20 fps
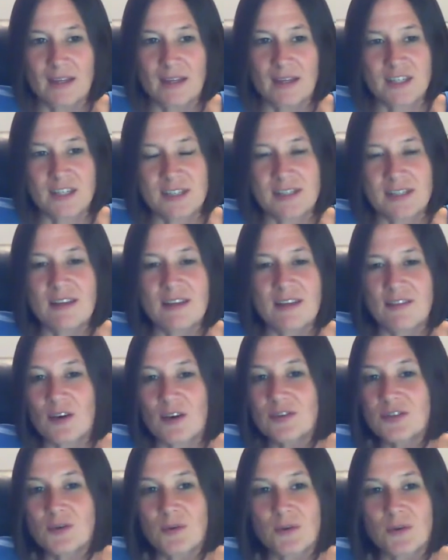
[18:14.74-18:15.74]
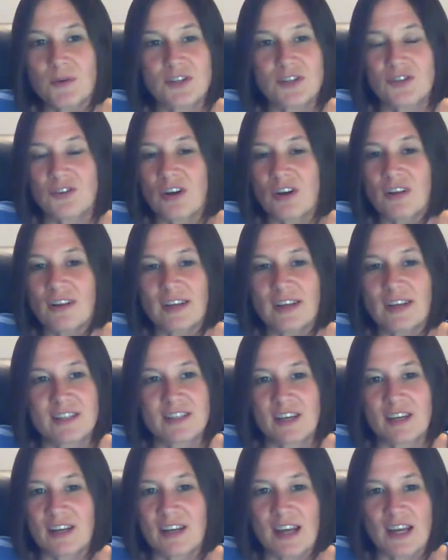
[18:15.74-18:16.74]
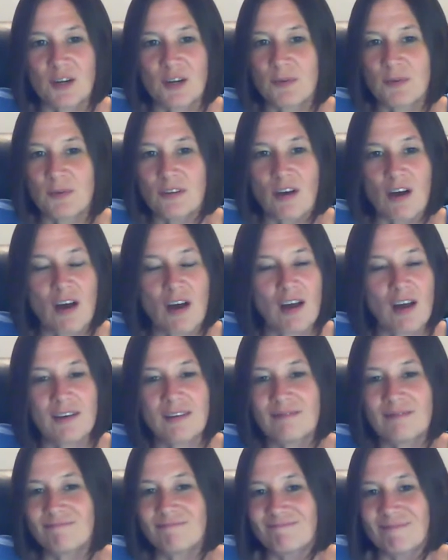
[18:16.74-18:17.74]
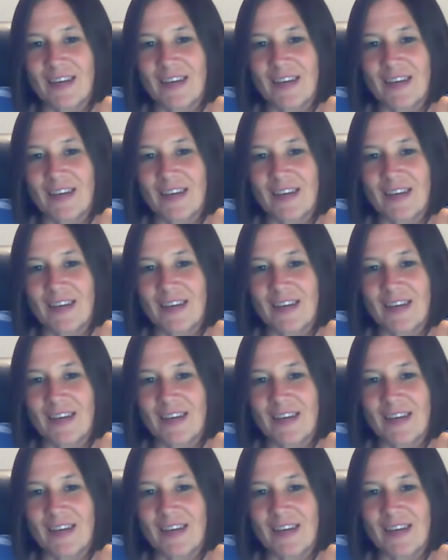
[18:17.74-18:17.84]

Just those who are struggling to connect with God,